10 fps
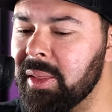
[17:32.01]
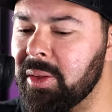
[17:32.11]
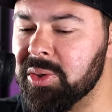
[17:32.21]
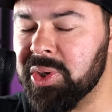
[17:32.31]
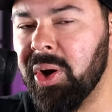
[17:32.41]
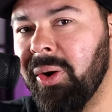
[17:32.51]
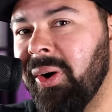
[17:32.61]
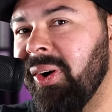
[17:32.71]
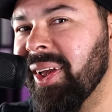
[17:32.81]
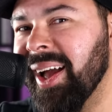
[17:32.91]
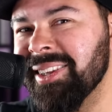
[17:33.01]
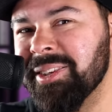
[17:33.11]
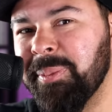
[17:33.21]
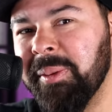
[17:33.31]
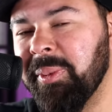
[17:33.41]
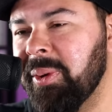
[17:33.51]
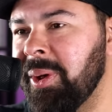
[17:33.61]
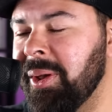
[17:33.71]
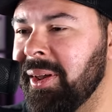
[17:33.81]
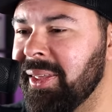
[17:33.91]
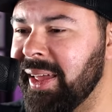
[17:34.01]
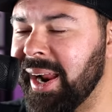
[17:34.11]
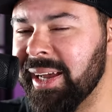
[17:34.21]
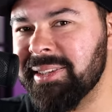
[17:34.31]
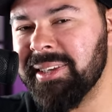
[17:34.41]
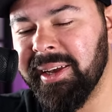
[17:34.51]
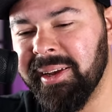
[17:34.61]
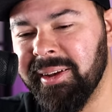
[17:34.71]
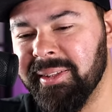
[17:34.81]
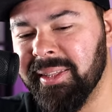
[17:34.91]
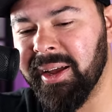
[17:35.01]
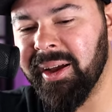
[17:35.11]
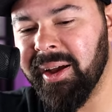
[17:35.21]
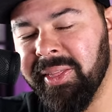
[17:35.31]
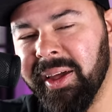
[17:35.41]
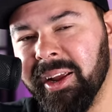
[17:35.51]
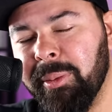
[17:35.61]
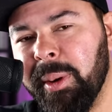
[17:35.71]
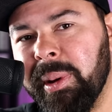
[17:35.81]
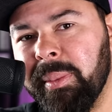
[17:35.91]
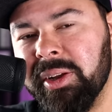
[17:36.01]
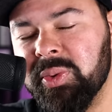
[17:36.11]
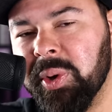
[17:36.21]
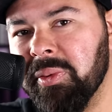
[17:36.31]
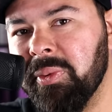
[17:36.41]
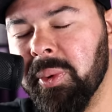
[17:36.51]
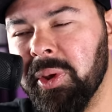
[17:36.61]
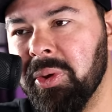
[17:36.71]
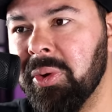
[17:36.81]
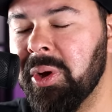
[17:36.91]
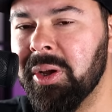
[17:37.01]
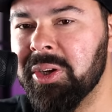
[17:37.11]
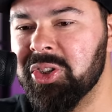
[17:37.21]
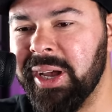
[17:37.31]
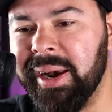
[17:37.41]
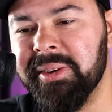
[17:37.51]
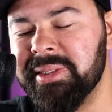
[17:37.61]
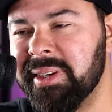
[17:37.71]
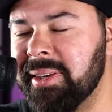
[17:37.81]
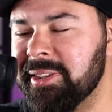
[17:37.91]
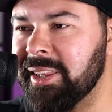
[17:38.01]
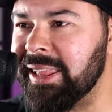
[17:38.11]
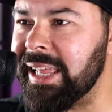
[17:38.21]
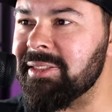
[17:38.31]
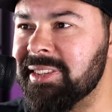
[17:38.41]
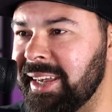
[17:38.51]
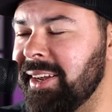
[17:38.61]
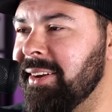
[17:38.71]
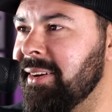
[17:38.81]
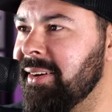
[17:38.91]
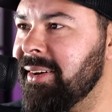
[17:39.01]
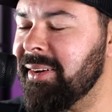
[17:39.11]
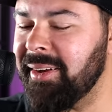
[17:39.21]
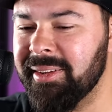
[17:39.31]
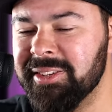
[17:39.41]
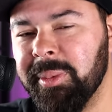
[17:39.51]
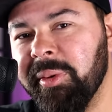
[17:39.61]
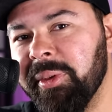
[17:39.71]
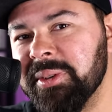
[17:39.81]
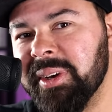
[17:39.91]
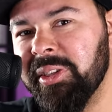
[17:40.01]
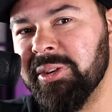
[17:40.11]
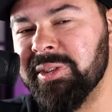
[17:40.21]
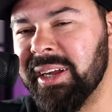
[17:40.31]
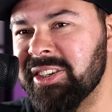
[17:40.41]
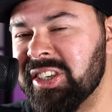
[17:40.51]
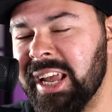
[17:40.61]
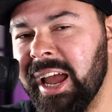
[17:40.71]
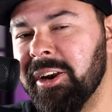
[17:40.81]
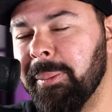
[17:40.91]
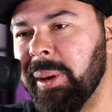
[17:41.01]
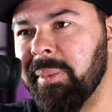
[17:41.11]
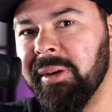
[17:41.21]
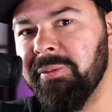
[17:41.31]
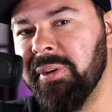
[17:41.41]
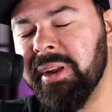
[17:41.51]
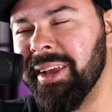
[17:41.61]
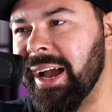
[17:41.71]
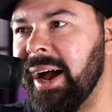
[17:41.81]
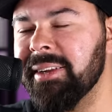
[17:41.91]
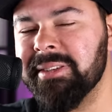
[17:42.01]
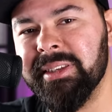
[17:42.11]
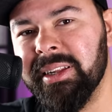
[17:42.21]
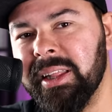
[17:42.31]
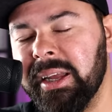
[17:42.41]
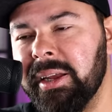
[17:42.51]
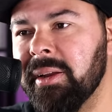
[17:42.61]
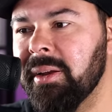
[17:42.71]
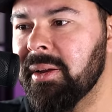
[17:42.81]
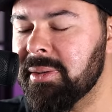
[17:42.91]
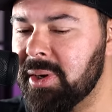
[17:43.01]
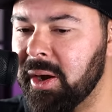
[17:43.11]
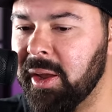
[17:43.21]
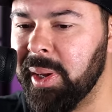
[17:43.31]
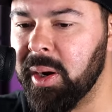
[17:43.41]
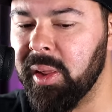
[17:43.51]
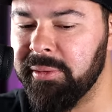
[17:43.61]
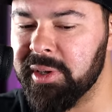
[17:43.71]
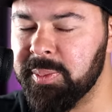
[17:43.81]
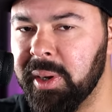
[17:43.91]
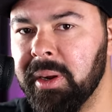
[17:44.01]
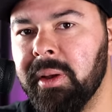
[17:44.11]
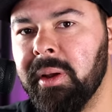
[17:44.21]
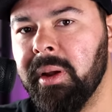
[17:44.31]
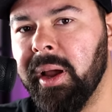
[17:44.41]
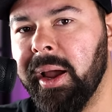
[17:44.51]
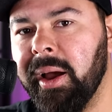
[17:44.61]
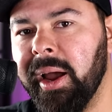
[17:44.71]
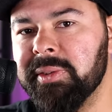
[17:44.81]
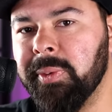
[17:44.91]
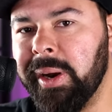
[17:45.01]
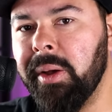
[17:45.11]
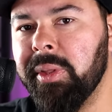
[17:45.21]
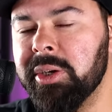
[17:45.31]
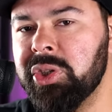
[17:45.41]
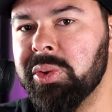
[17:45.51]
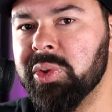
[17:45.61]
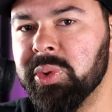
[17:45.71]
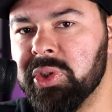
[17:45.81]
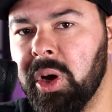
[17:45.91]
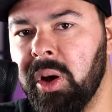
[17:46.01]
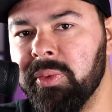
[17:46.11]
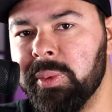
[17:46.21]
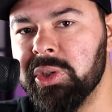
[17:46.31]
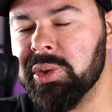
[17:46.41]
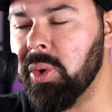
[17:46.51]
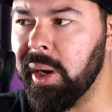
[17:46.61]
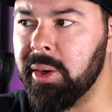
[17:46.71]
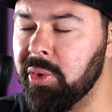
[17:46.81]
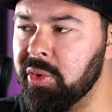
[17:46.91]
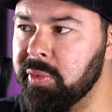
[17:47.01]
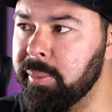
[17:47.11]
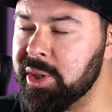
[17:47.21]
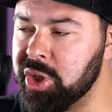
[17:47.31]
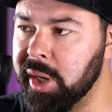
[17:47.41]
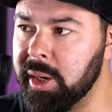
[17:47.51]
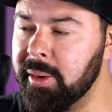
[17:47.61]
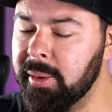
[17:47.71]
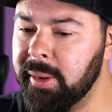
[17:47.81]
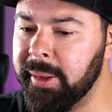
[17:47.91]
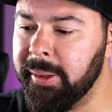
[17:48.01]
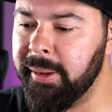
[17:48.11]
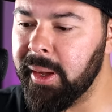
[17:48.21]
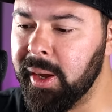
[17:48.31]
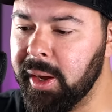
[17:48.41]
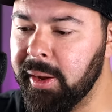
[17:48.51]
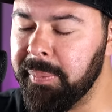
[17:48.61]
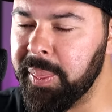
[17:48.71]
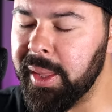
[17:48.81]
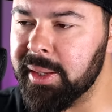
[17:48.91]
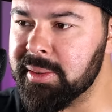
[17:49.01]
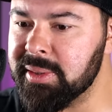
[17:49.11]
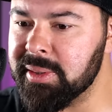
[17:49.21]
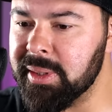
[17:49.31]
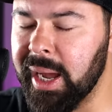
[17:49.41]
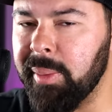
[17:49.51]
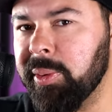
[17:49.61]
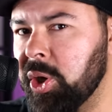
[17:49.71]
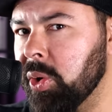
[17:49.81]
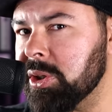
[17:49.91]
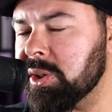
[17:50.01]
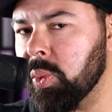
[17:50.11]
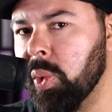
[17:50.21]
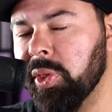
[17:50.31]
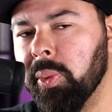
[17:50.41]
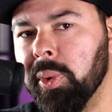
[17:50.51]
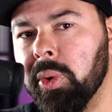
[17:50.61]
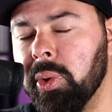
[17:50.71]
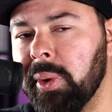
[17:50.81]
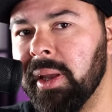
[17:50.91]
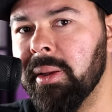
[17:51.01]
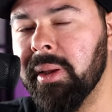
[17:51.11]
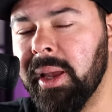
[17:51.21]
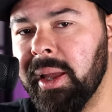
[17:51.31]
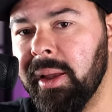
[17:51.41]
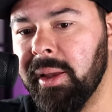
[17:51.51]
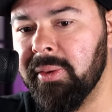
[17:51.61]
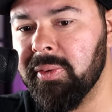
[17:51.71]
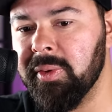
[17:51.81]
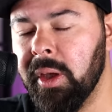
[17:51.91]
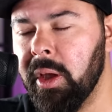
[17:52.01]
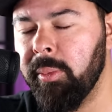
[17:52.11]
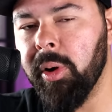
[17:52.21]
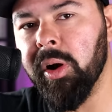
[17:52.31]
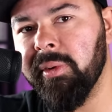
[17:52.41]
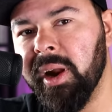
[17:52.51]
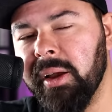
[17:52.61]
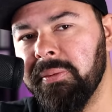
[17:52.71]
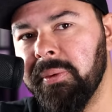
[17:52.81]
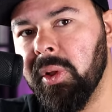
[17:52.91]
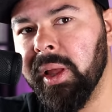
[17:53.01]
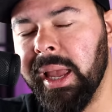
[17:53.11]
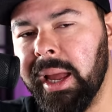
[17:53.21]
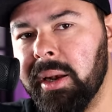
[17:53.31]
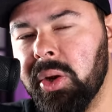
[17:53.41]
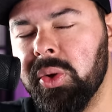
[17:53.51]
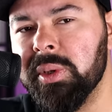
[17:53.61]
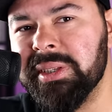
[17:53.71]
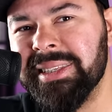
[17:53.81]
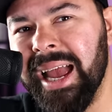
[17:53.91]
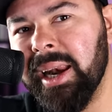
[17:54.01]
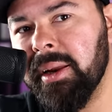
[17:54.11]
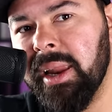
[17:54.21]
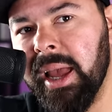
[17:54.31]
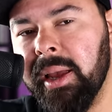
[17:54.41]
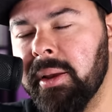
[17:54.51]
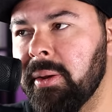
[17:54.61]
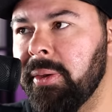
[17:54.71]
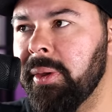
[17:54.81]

There's all kinds of people that I see that come up on my Twitter for you. Shout out to Lindsay and some of those others that just end up on my feed constantly talking about all of this. But as for now, the issue is resolved, which is great news for Michigan. I'm curious of what the recruiting hit is. Part of it, I feel like, had to do with signing day,